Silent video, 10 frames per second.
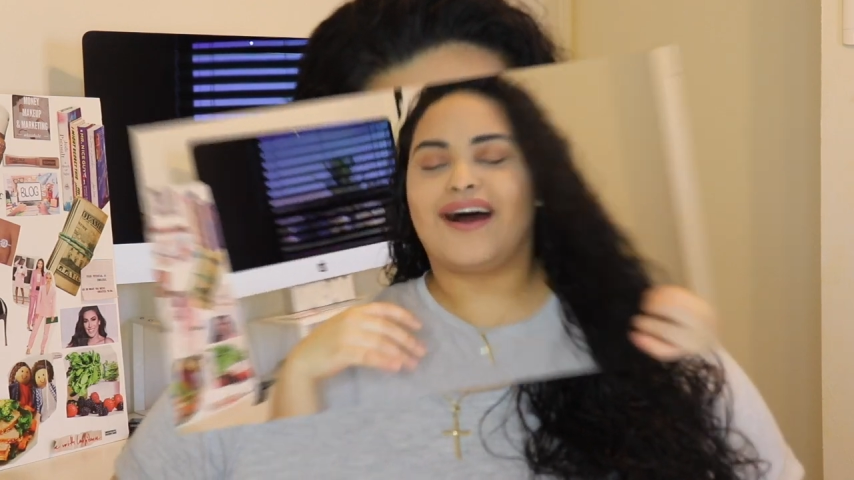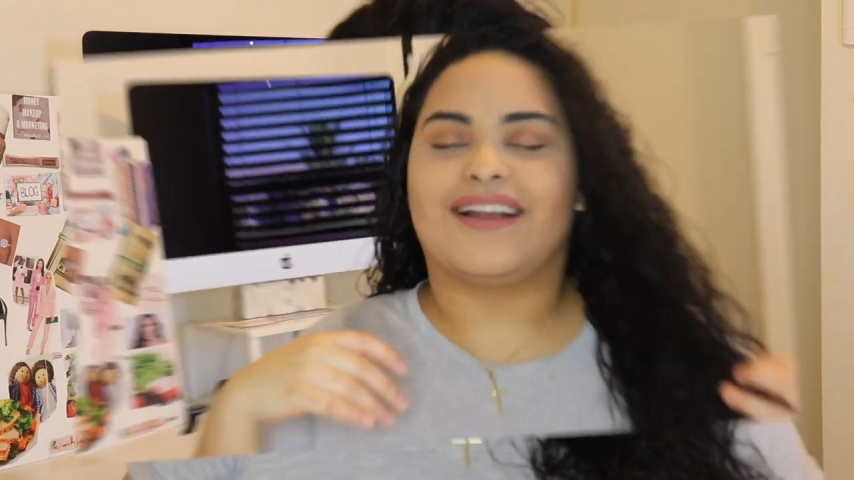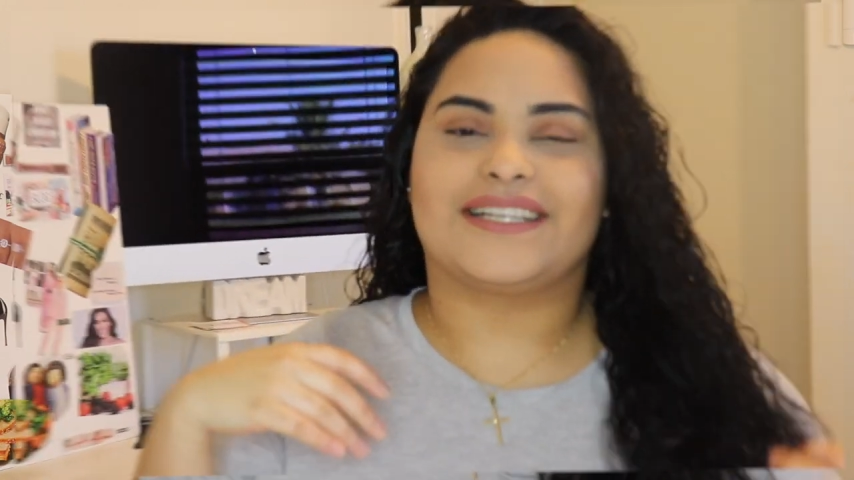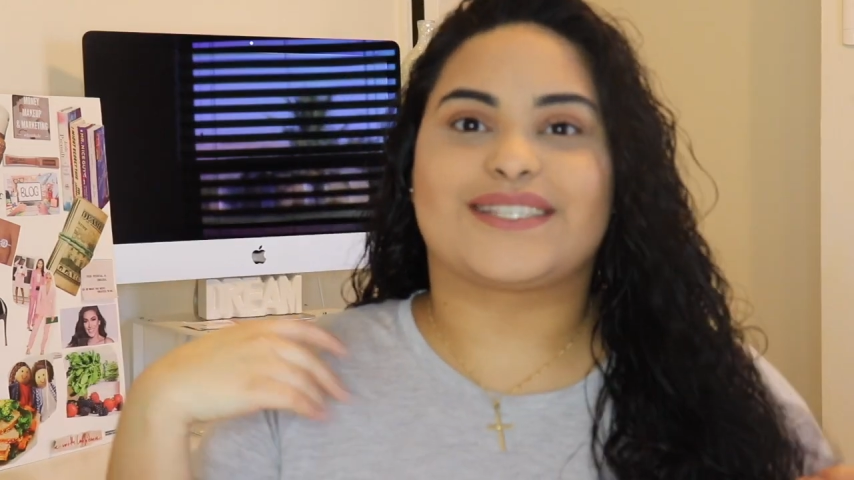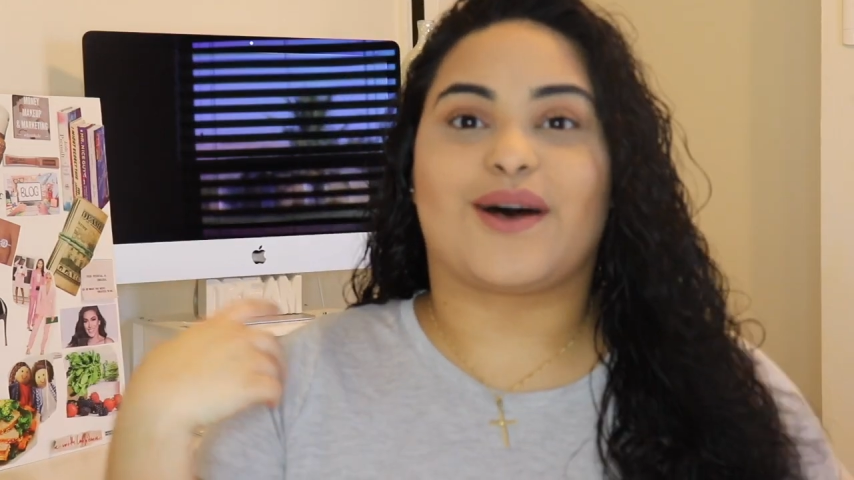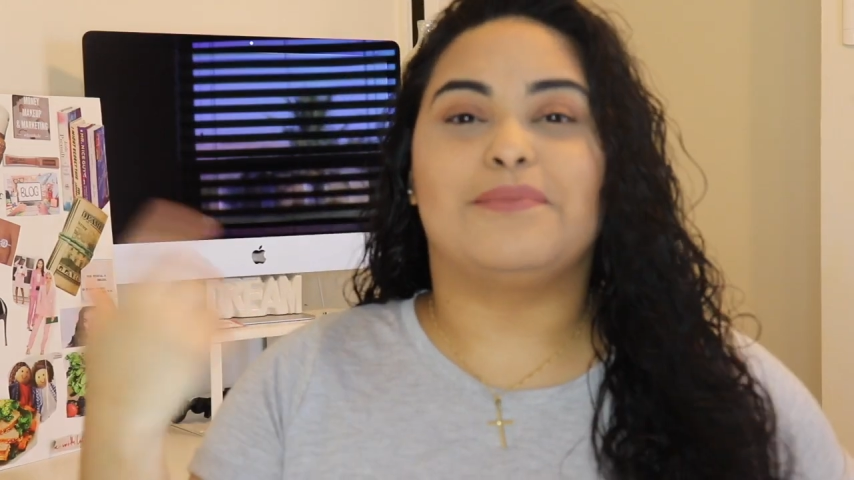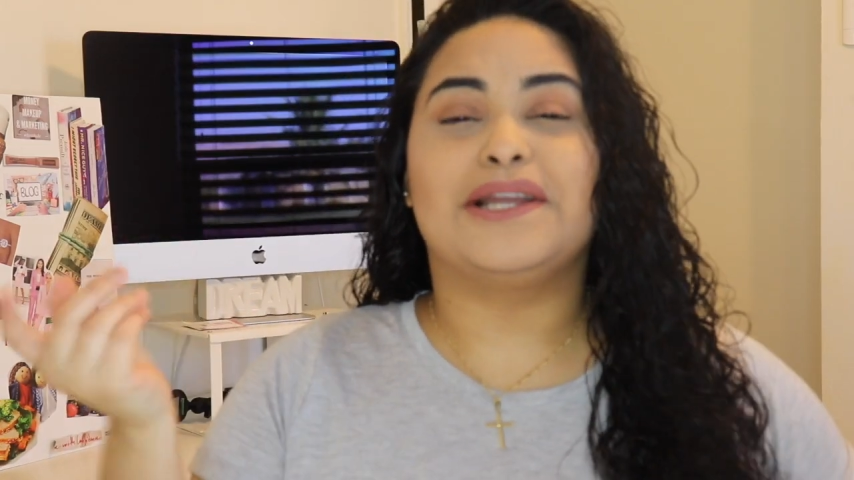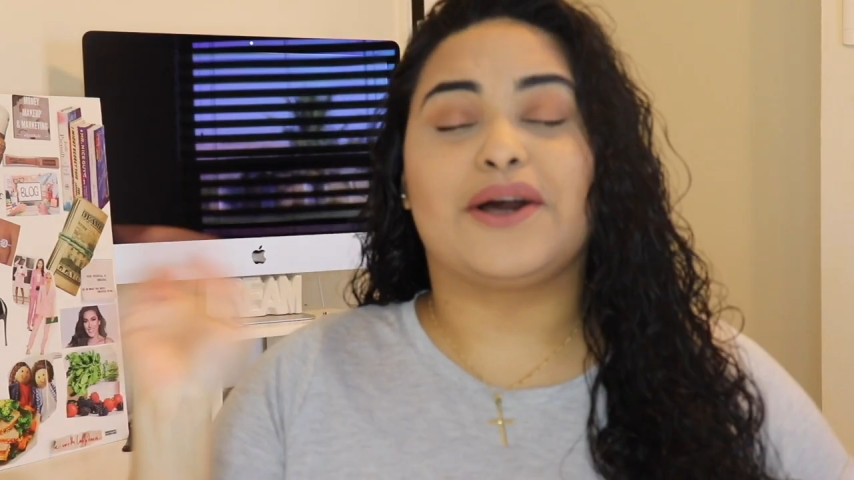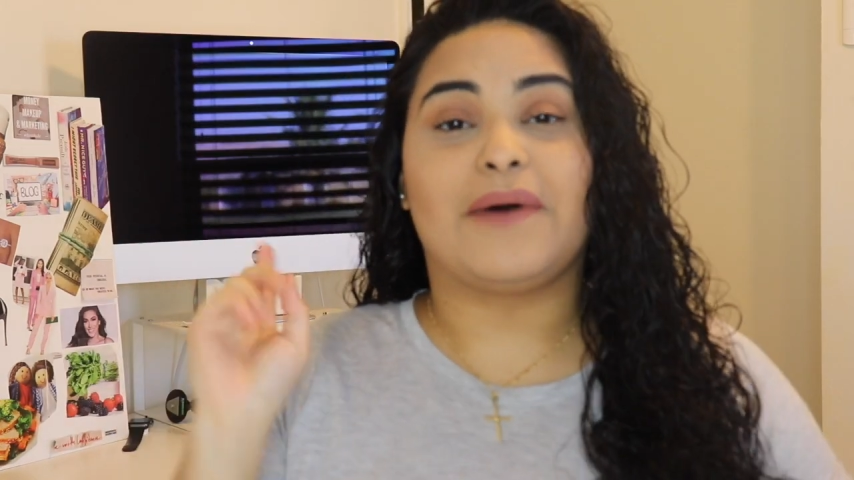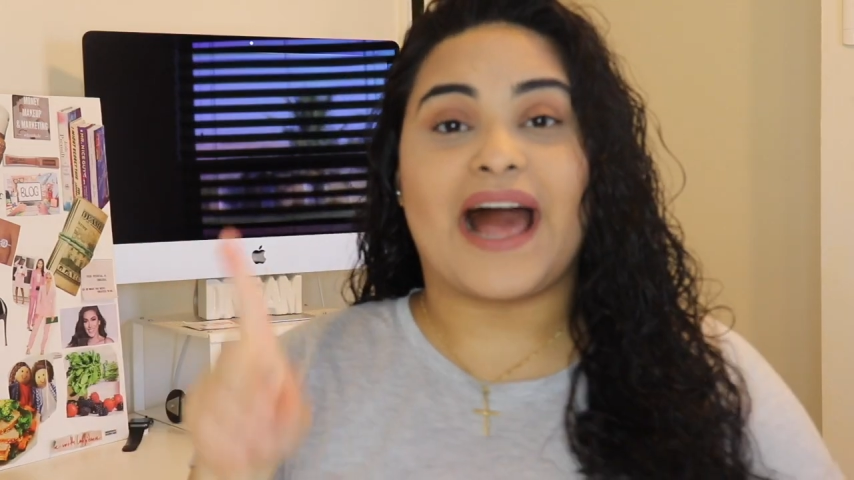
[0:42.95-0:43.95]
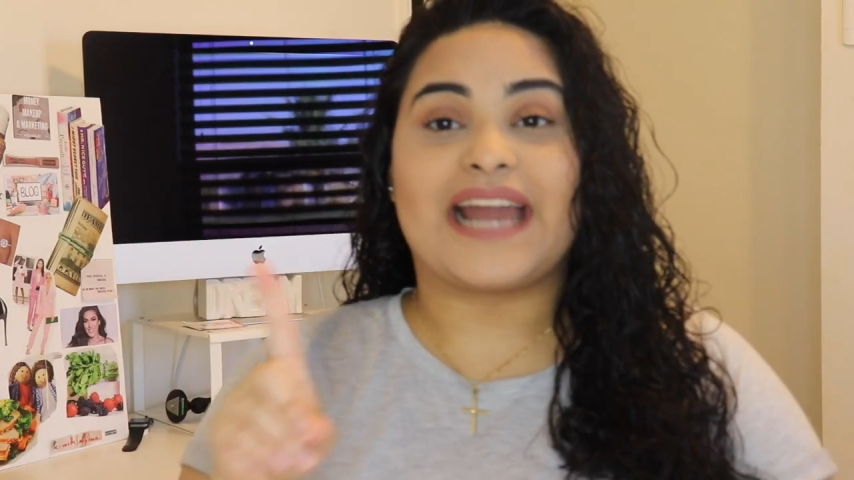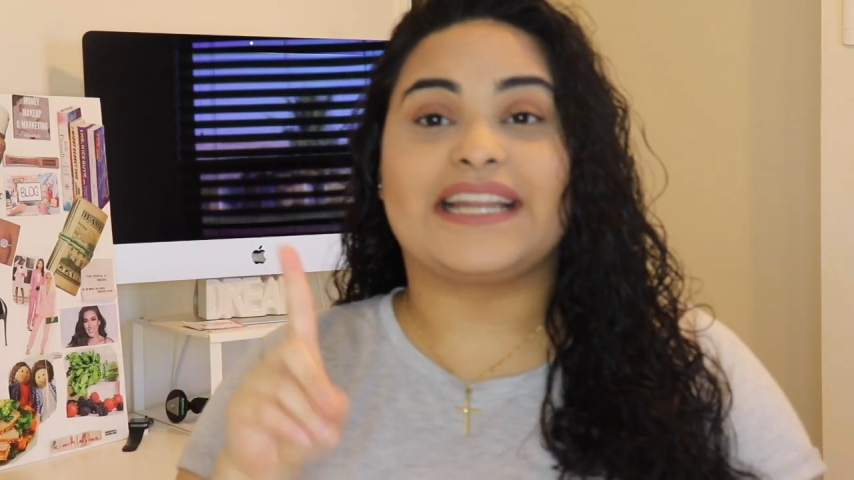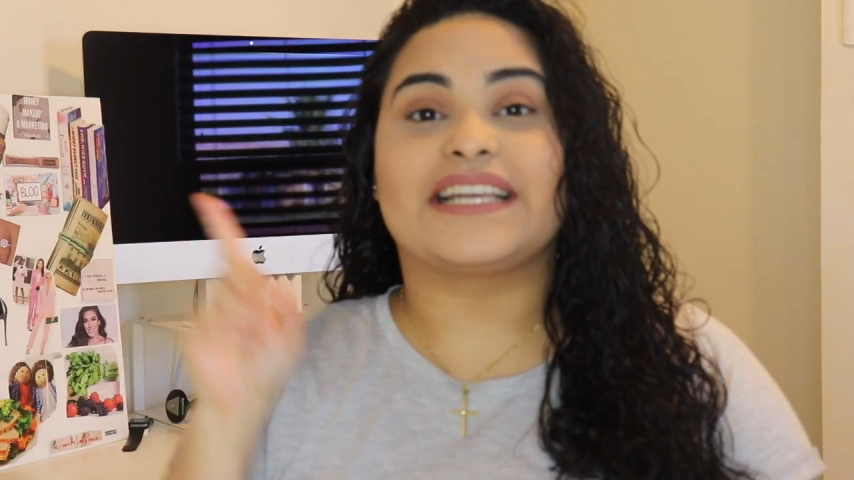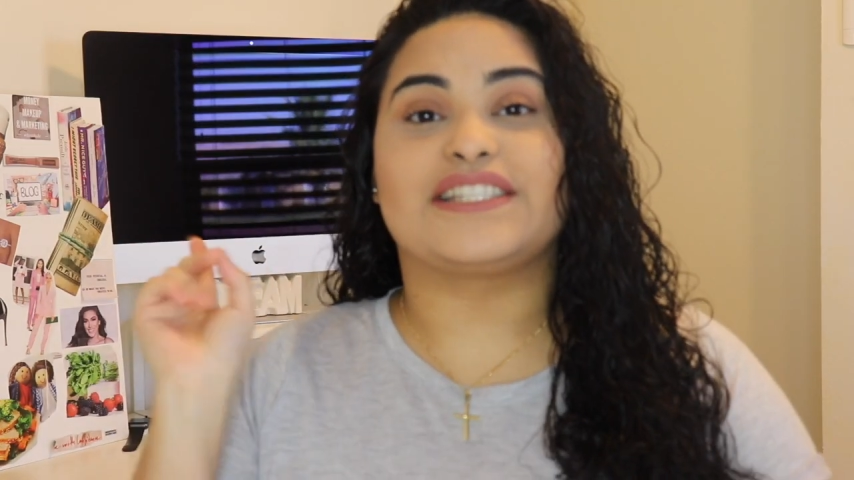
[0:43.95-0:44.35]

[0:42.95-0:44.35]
Alright, so I'm going to go ahead and